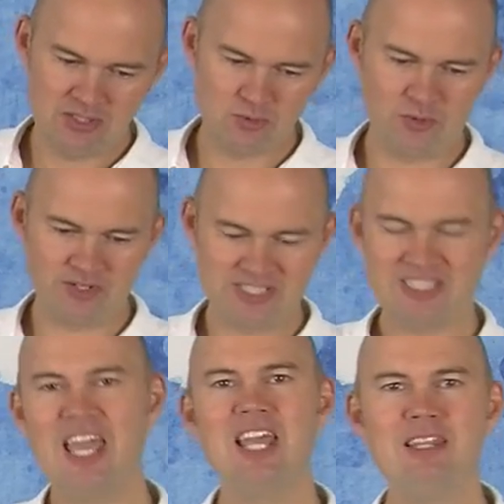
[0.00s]
to
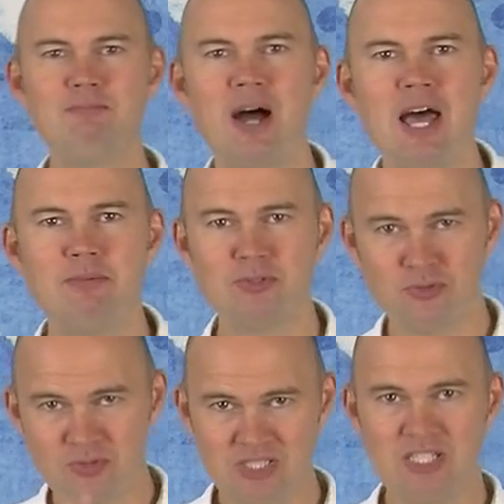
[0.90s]
understand the Bible,
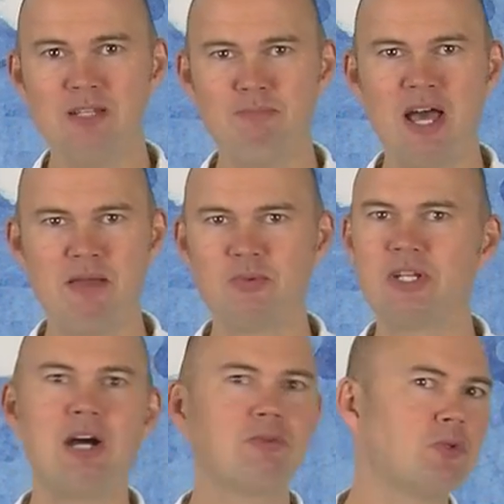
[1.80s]
to see the Bible
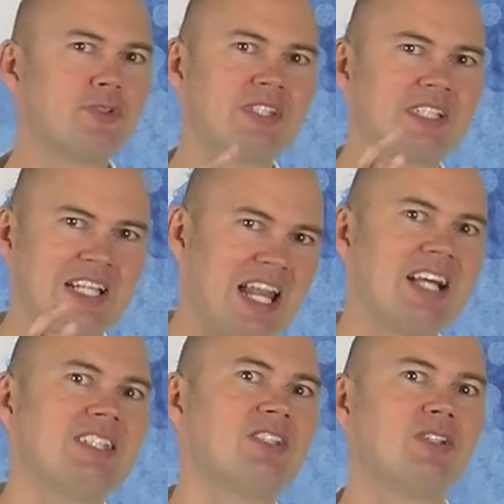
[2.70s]
without those
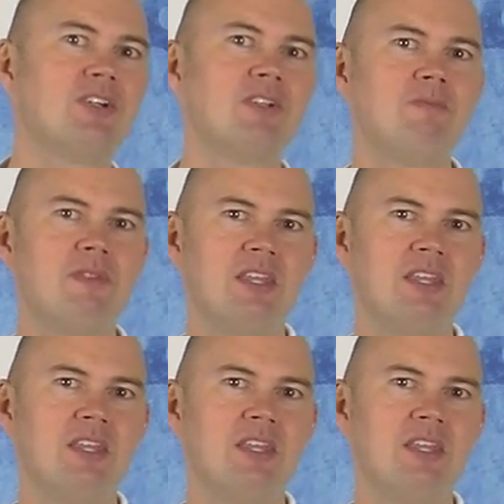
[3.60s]
glasses on,